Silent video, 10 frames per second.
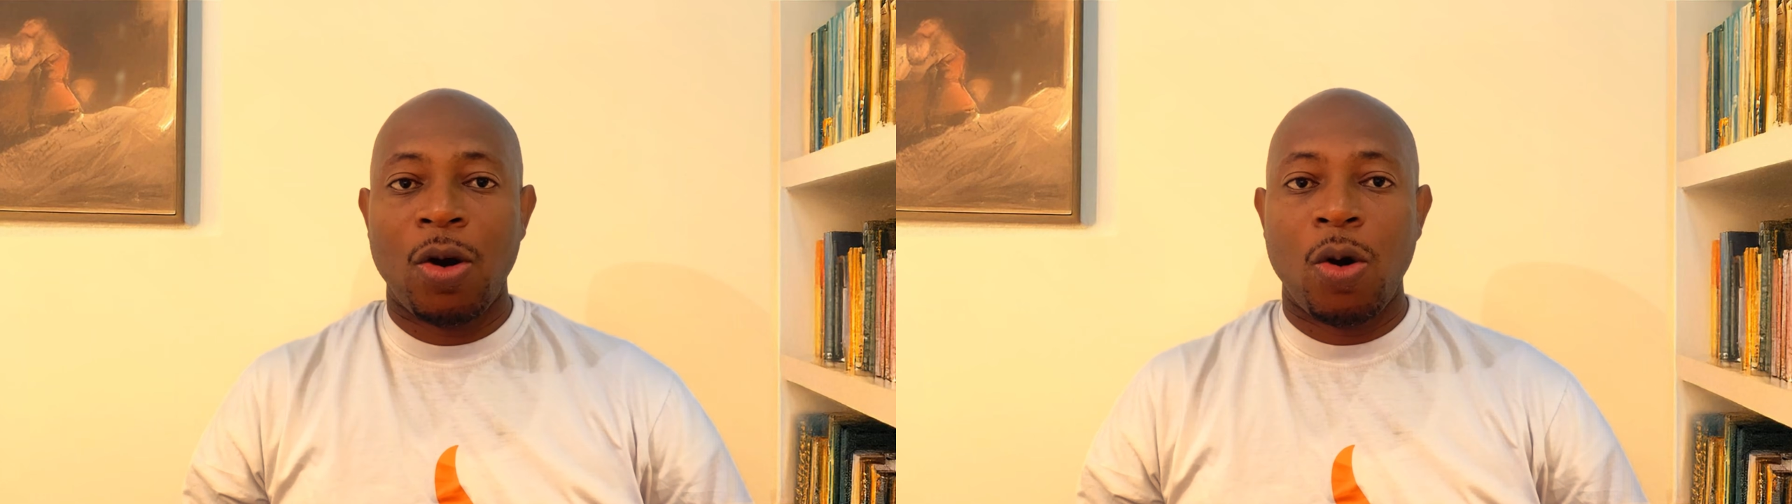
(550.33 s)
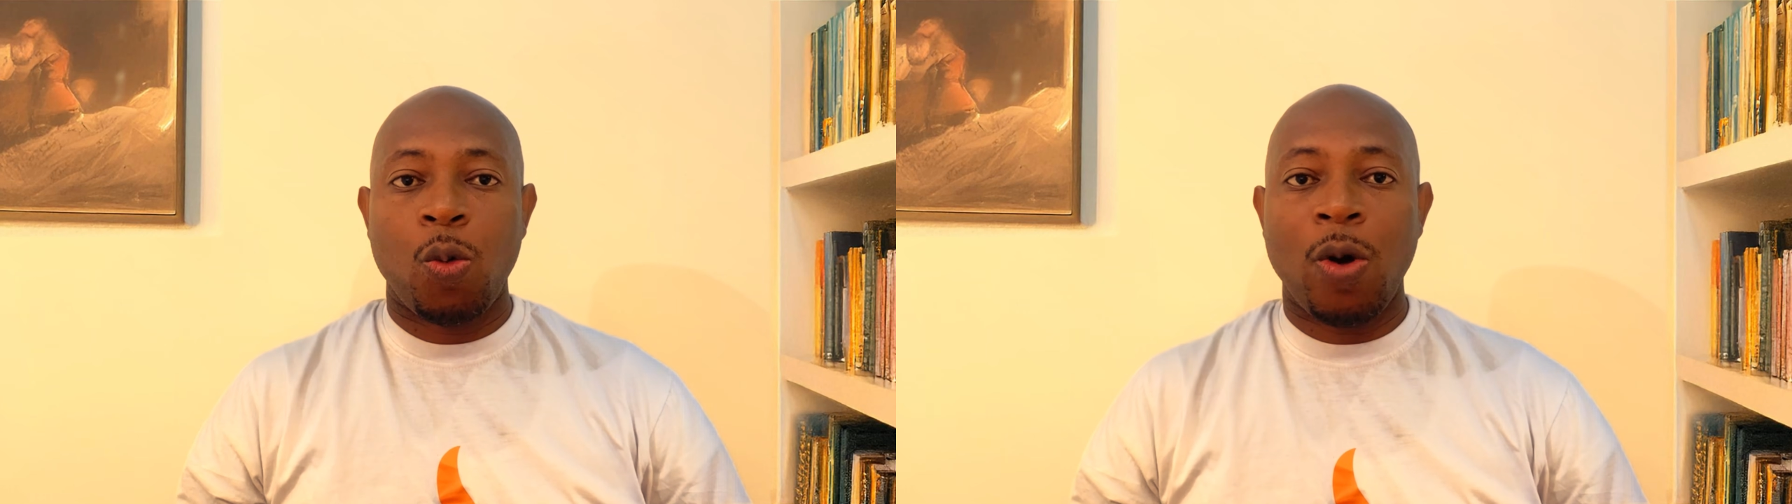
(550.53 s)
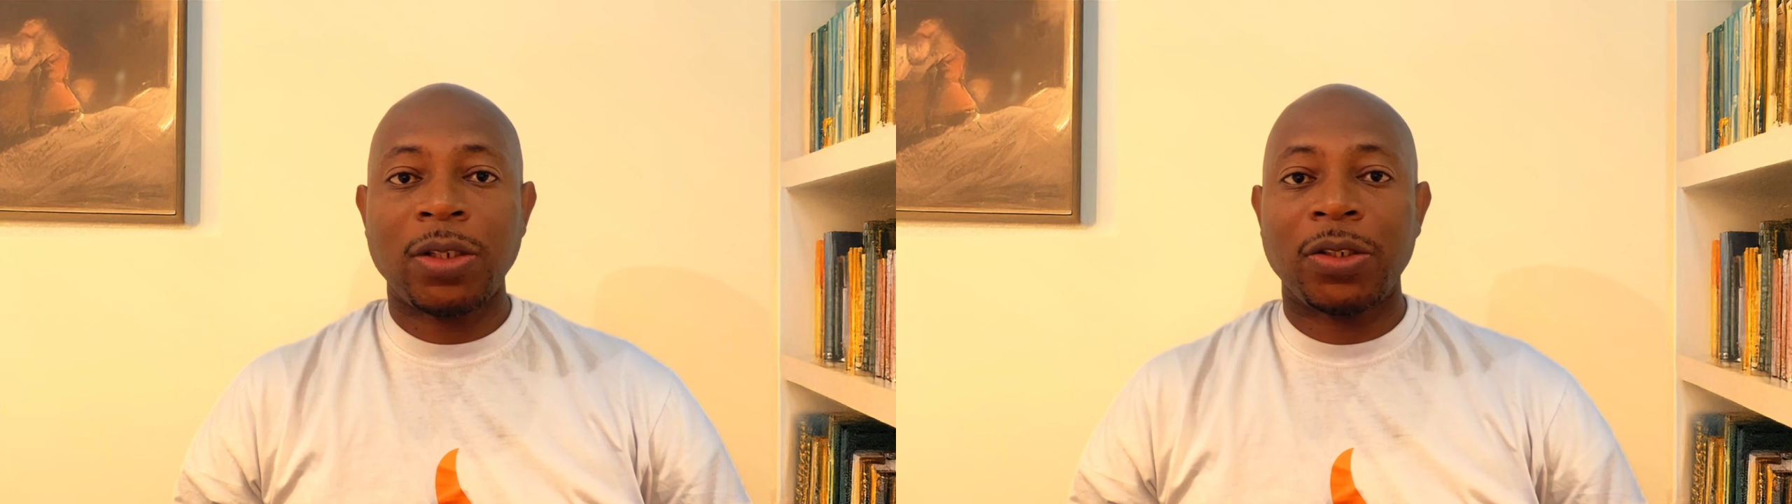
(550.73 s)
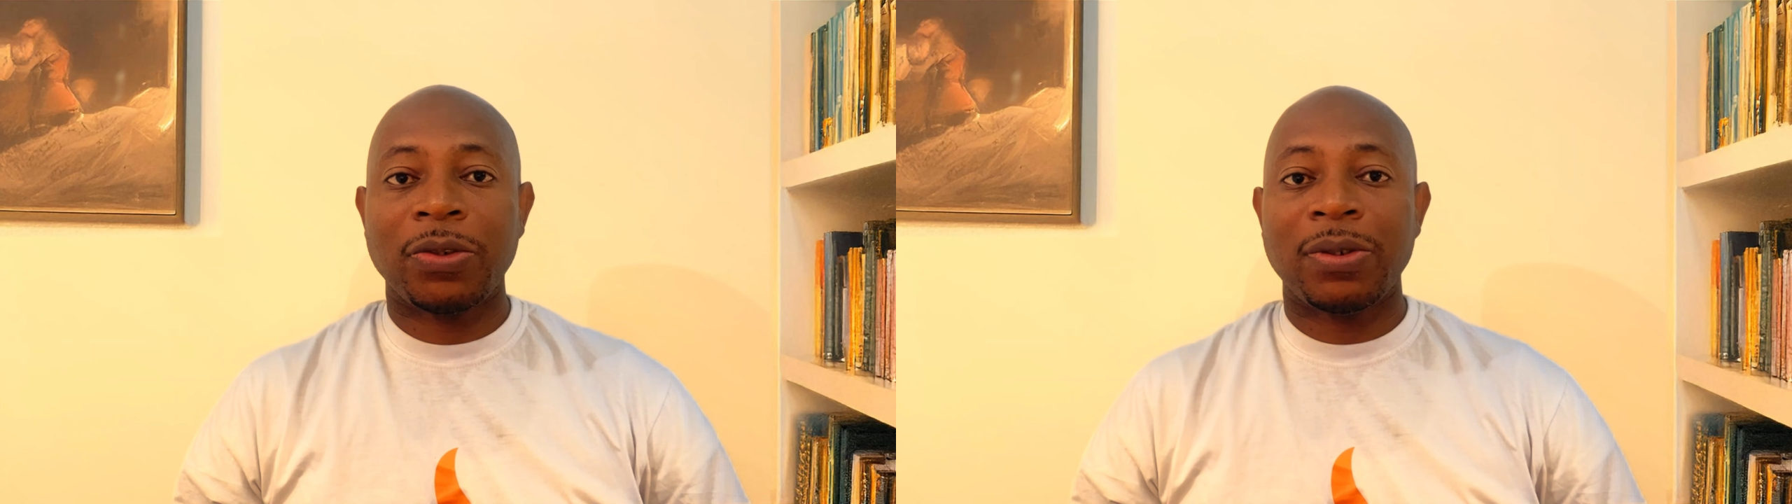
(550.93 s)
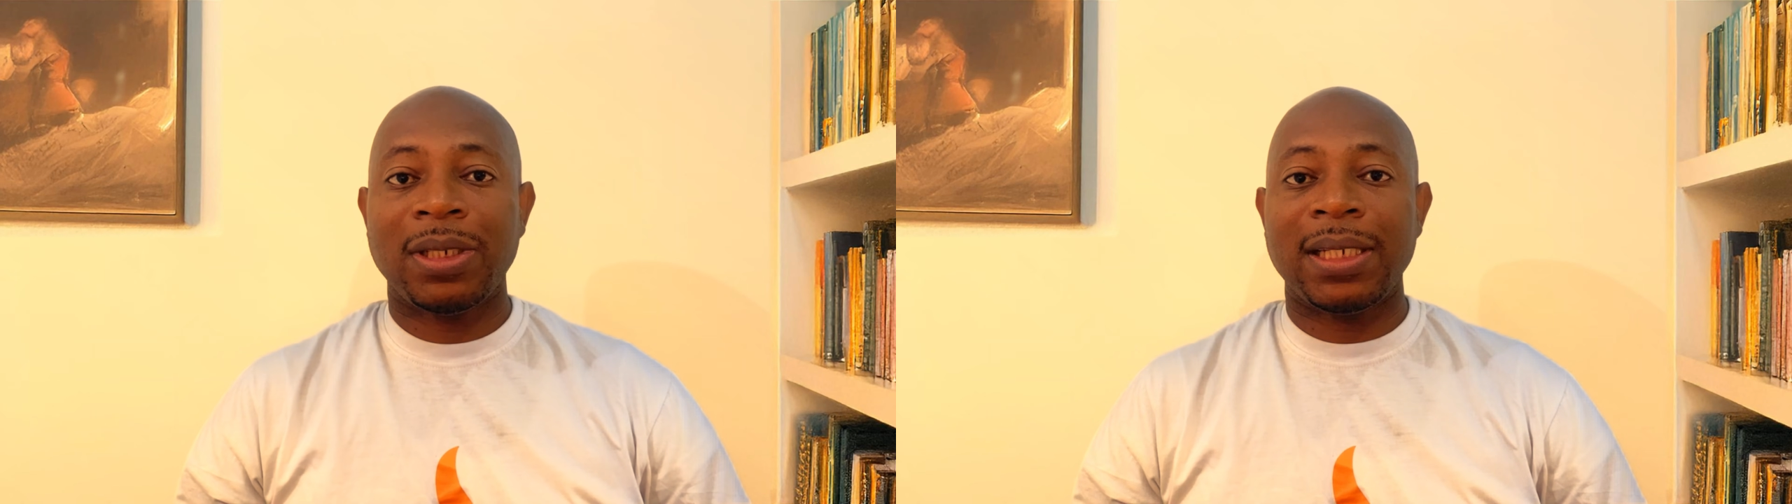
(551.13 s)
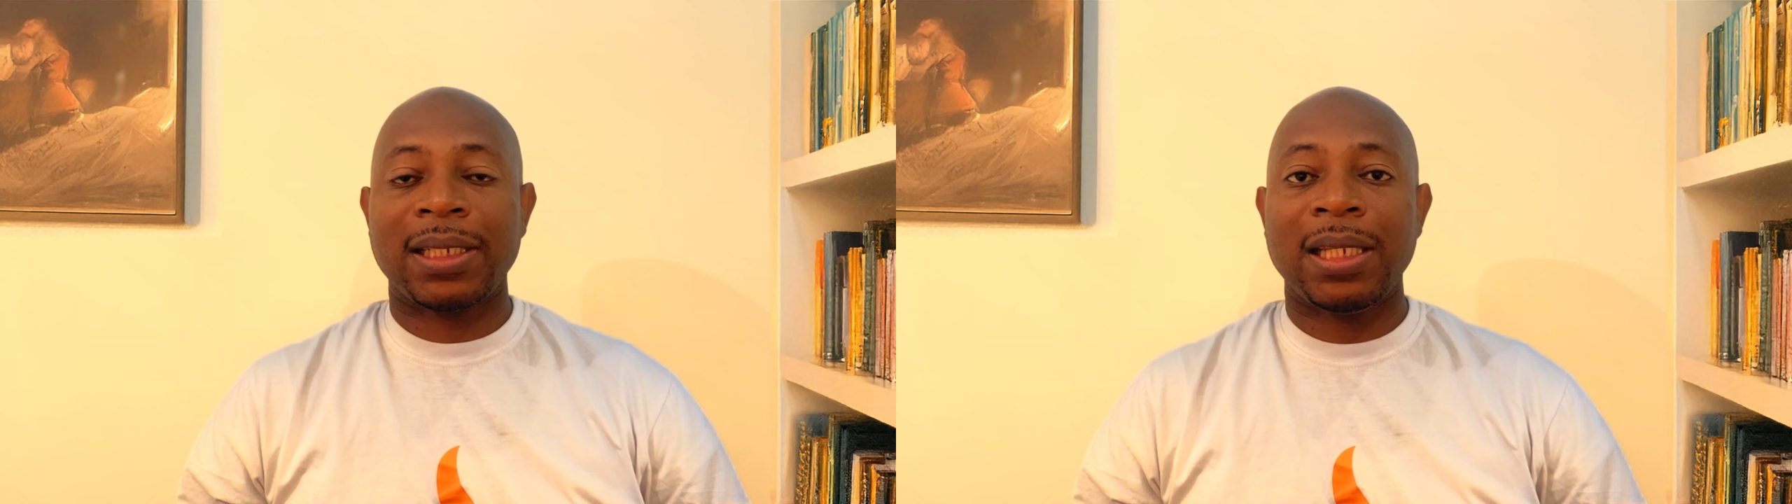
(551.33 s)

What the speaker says: Once you do this,